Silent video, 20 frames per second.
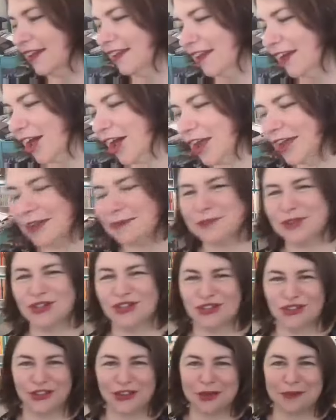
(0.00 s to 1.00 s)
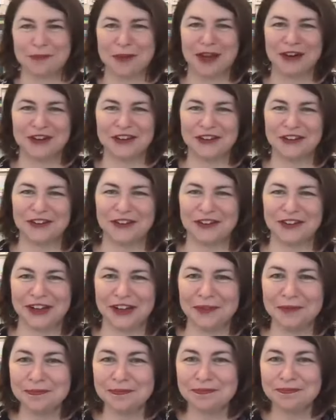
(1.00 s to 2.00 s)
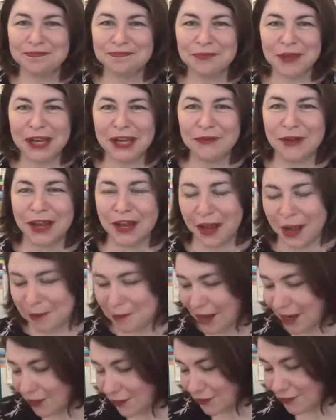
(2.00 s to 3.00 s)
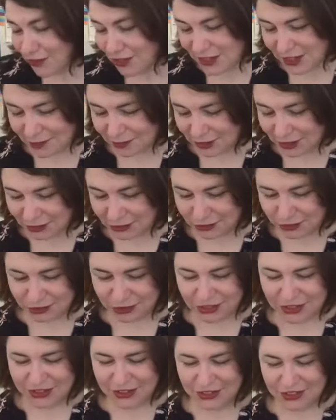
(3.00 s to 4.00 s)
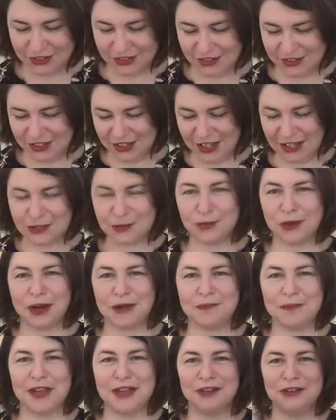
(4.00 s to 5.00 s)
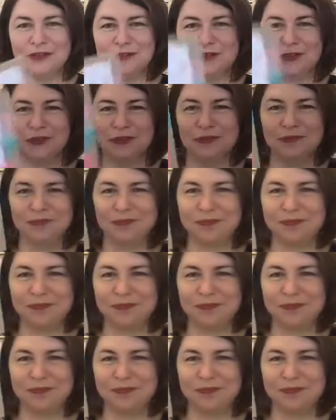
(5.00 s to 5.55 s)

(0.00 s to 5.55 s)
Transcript: I am a shocker, Barry Crocker. But anyway, I made it for something good. So that's what I made it for.